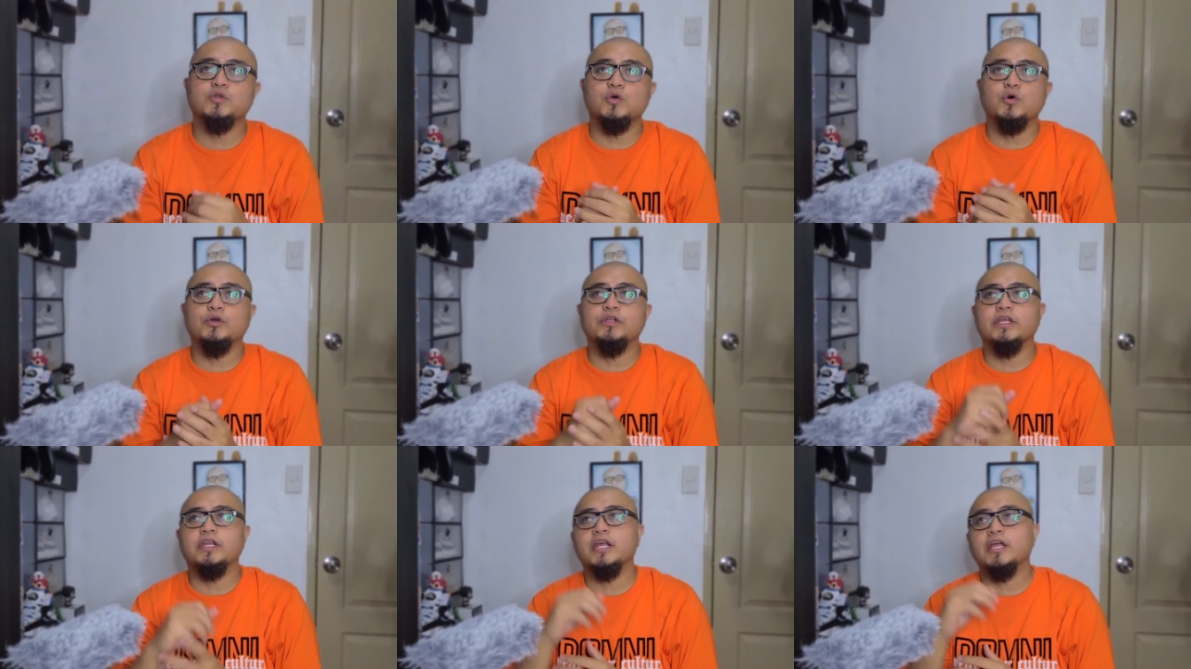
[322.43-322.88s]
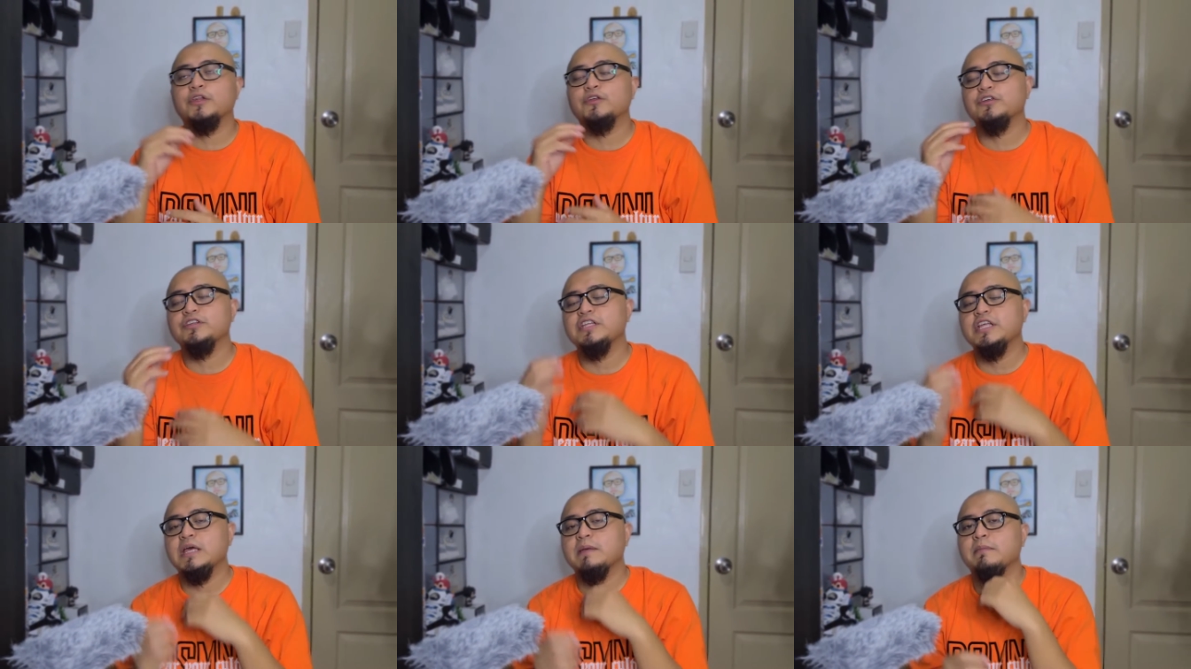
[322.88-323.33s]
to own
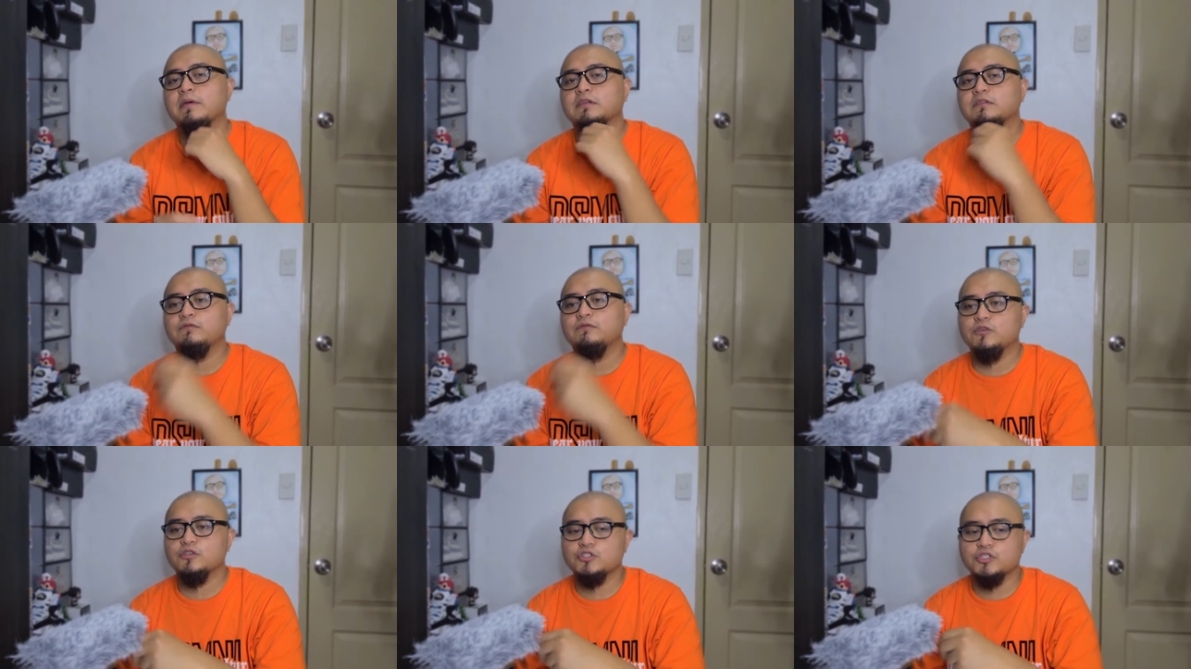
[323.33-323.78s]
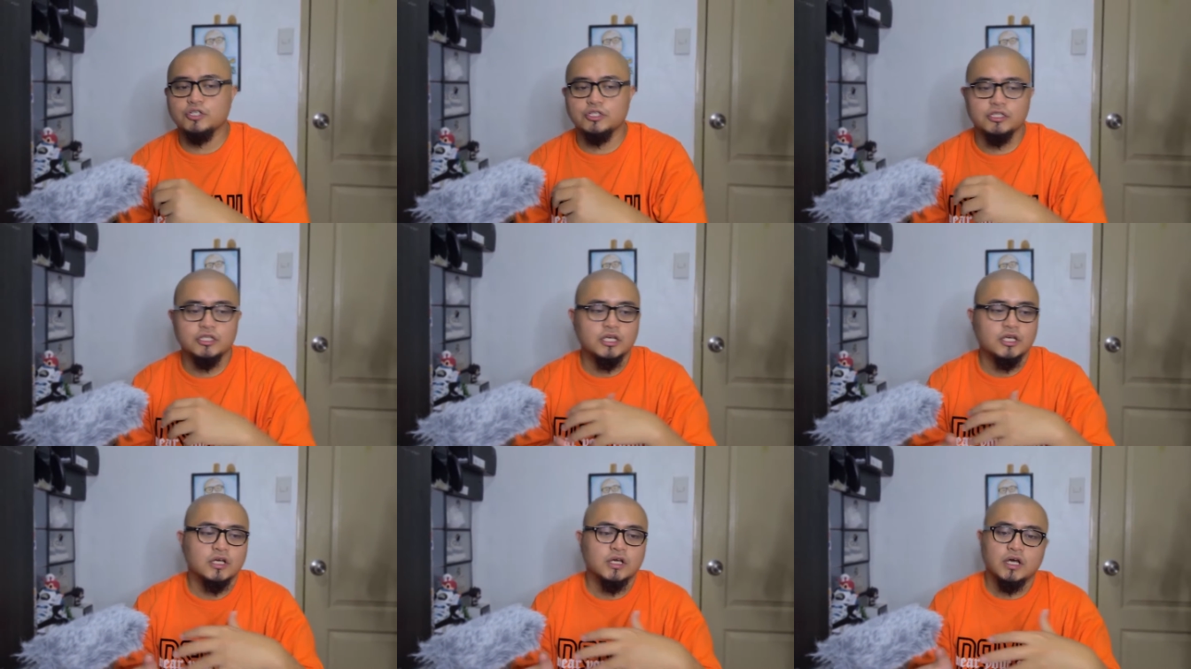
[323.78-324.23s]
another DMX
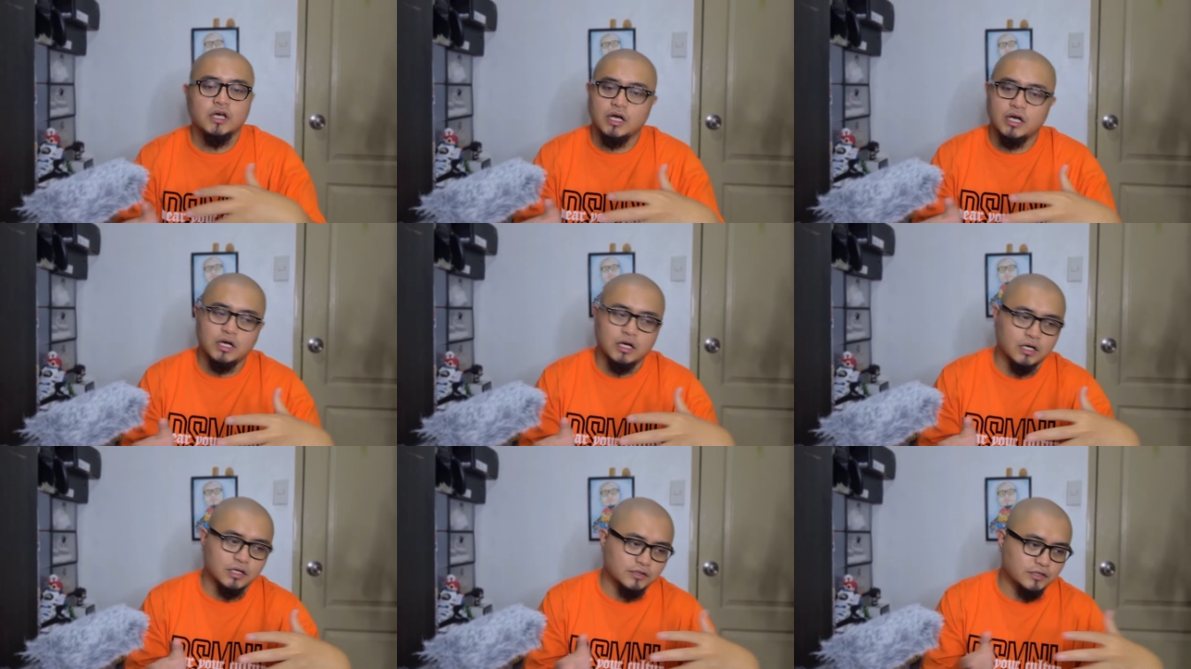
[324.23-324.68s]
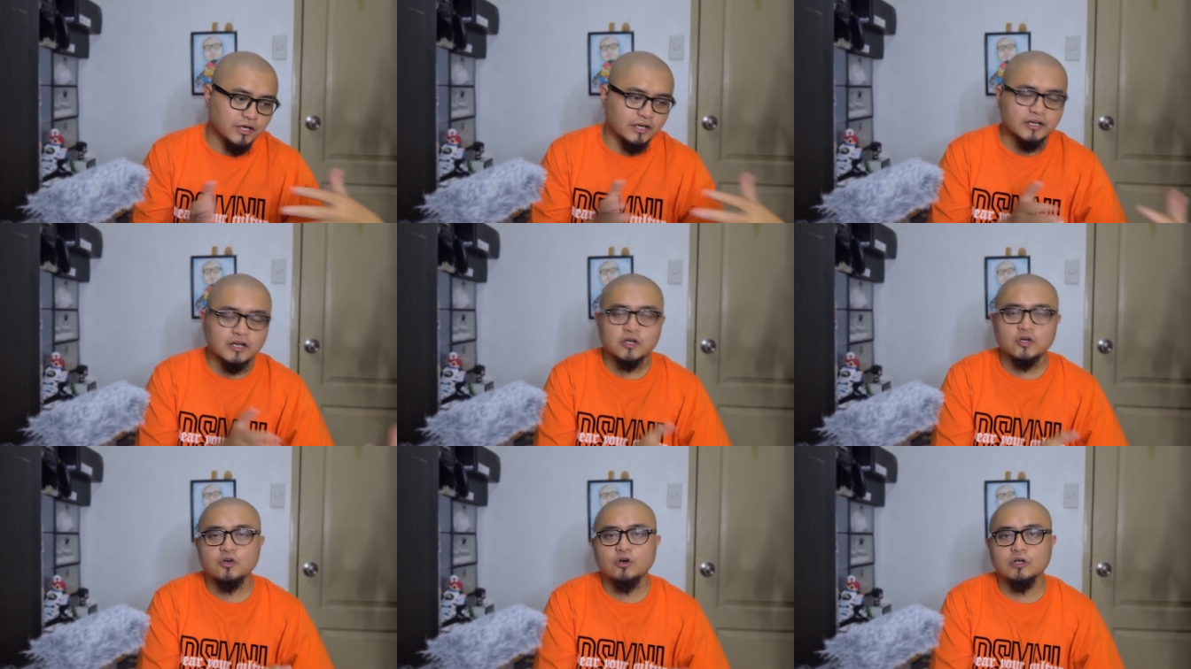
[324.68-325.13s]
Fusion, uh,
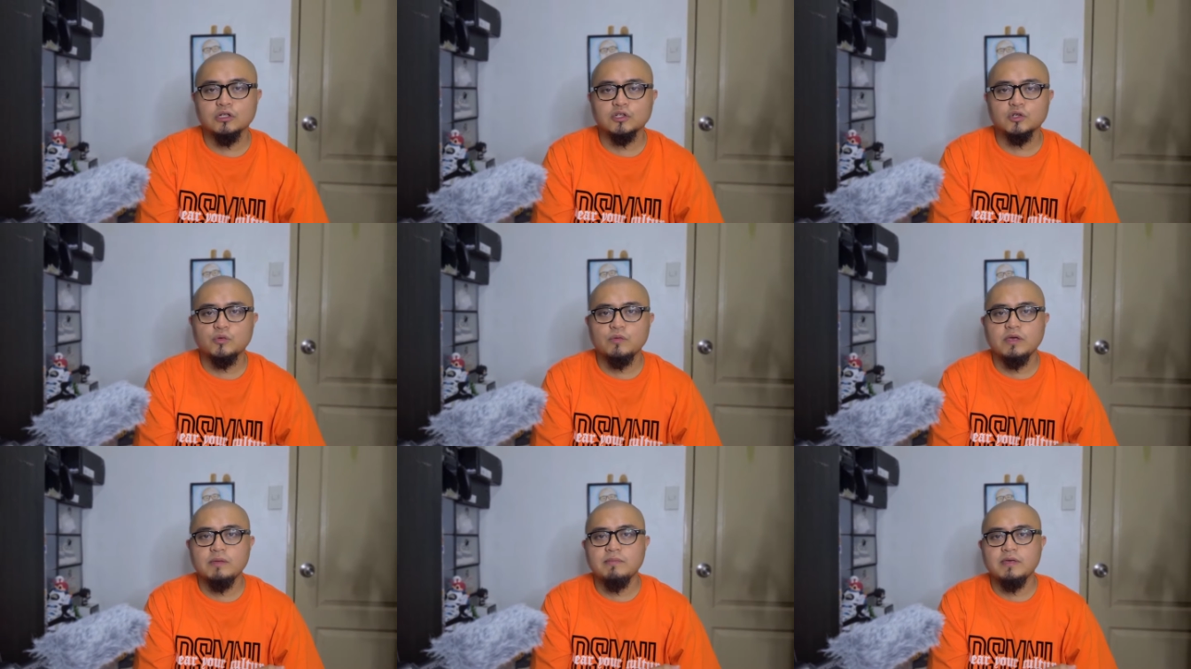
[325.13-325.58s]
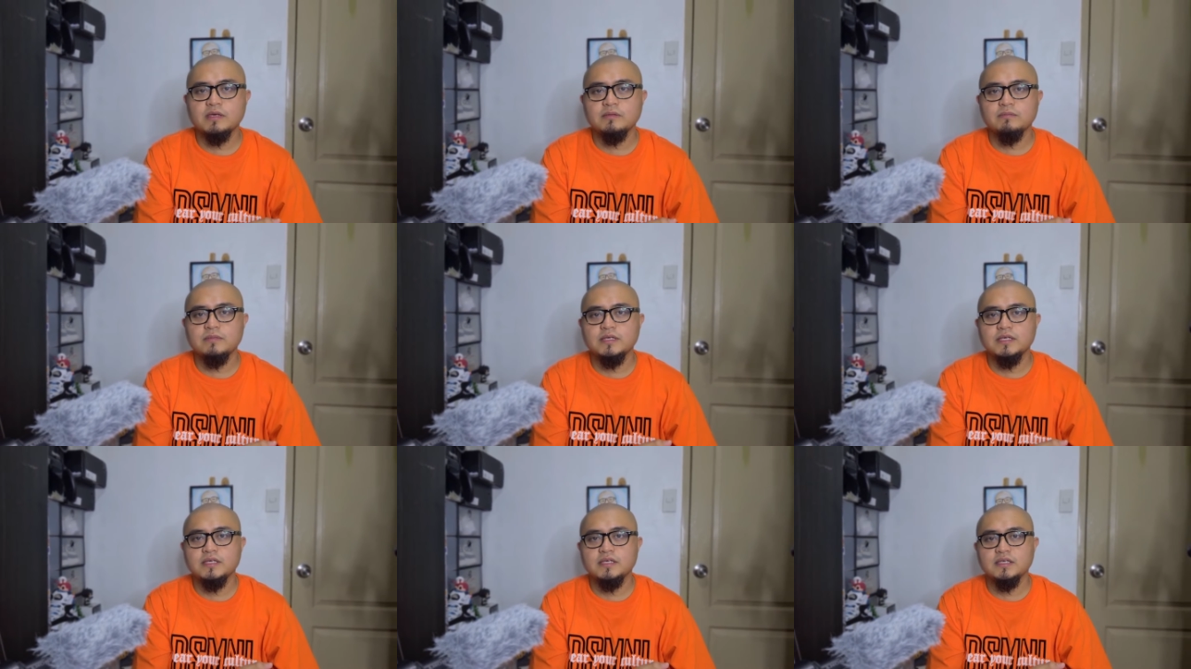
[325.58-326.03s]
darker colorway
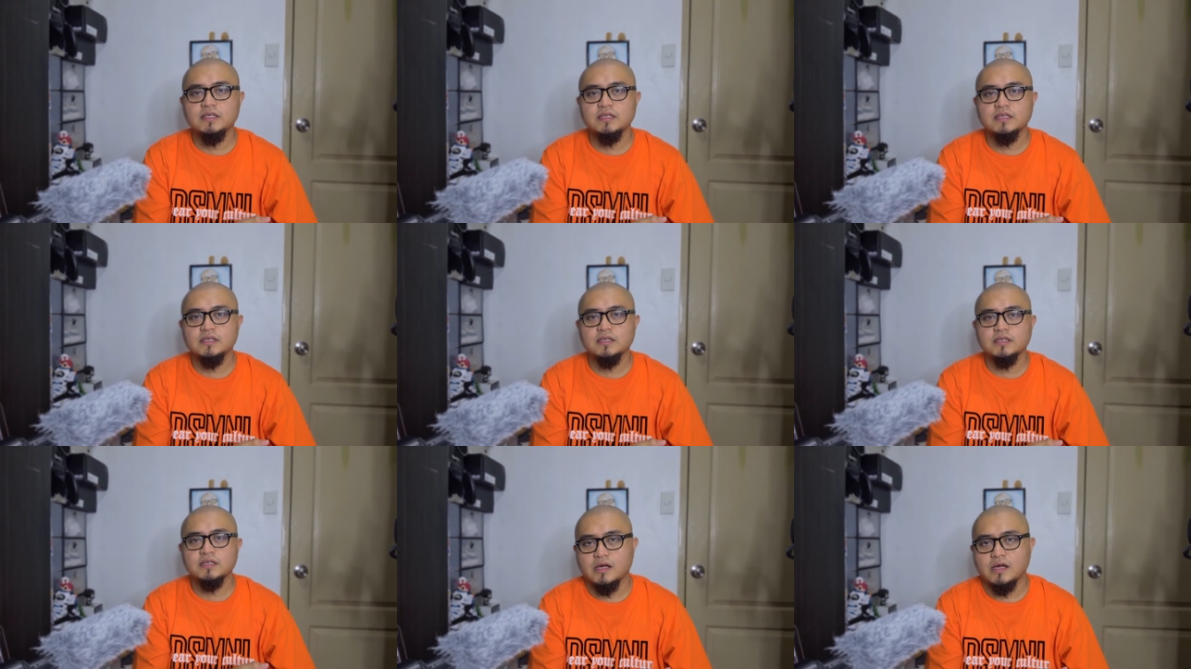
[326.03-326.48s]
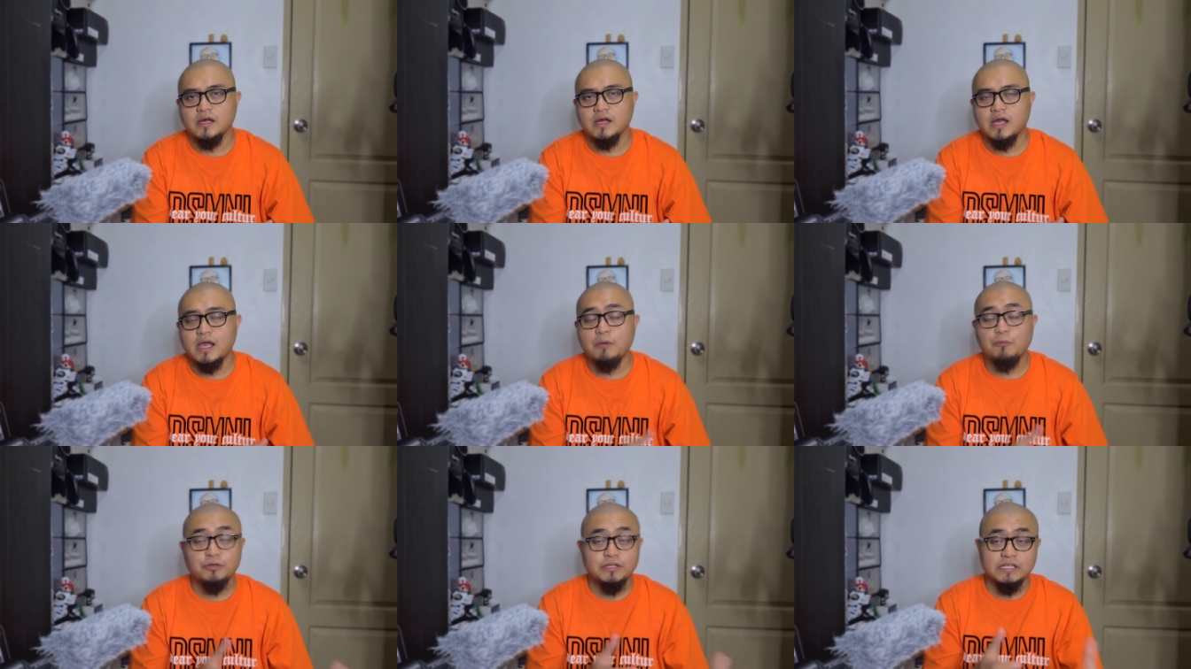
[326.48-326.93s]
maybe.
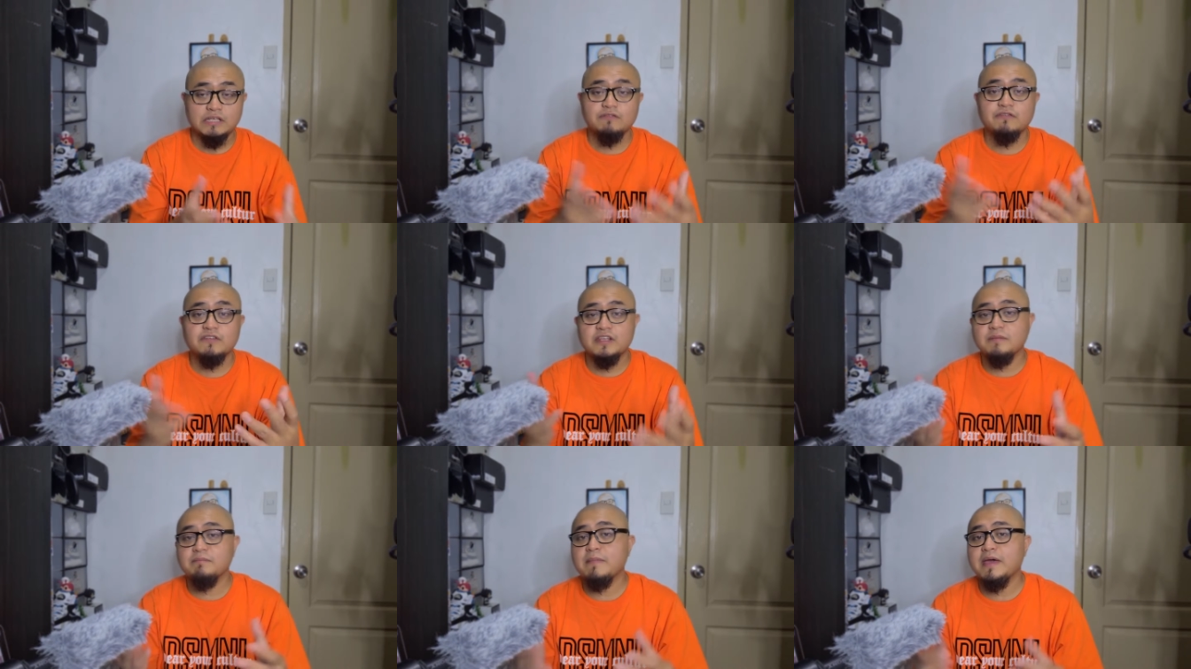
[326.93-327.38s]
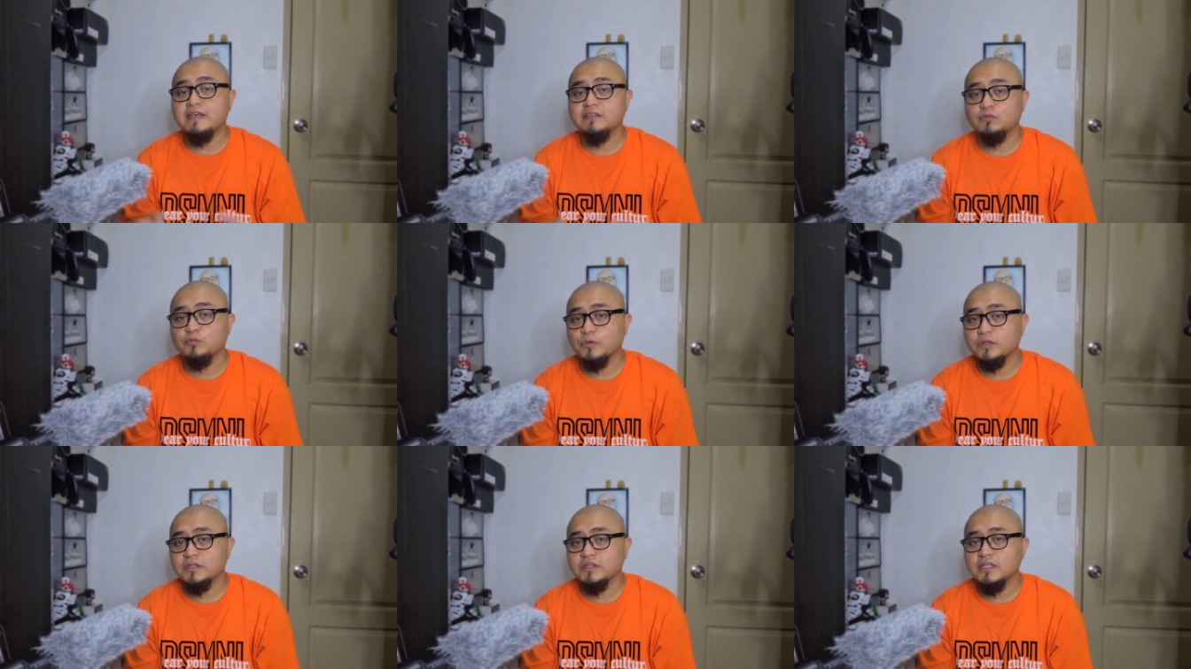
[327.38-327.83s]
I would even
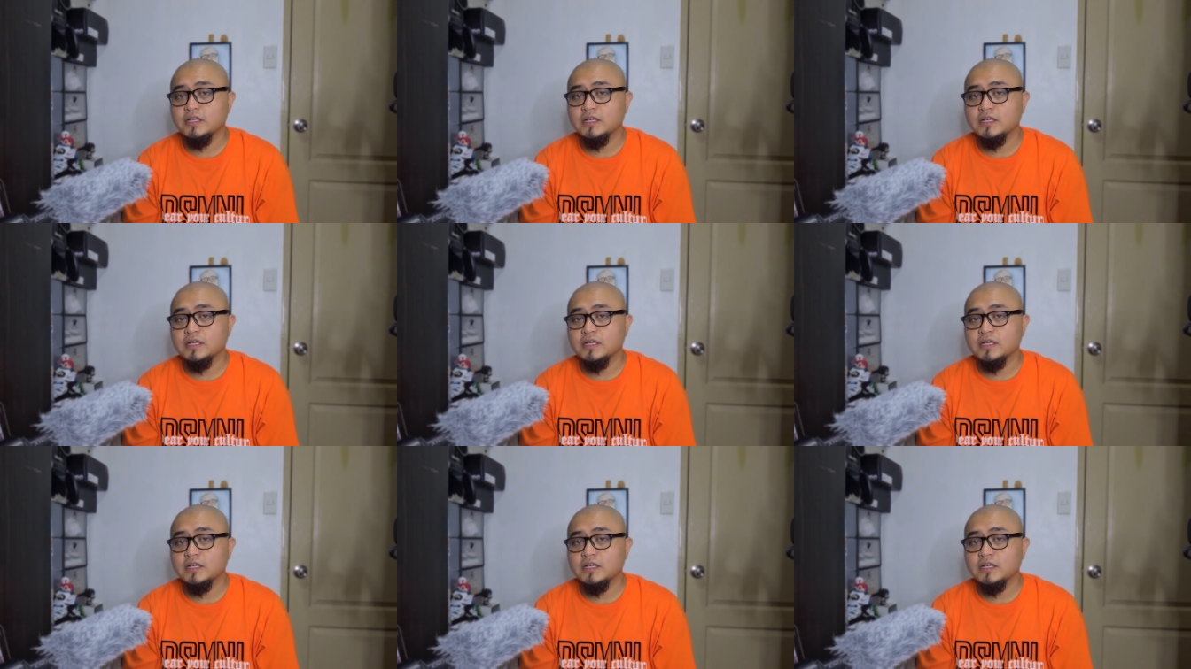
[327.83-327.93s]
mess with